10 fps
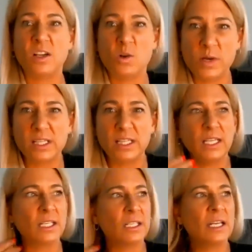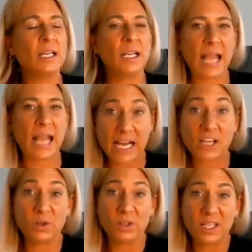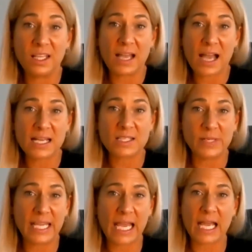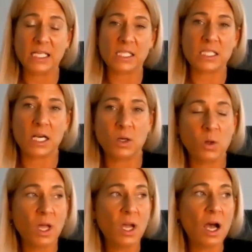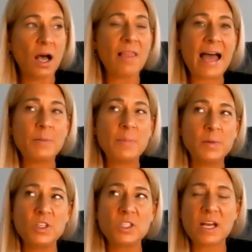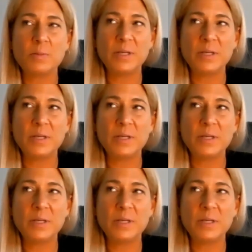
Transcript: and quickly and accurately as we can. So a lot of people, you just have to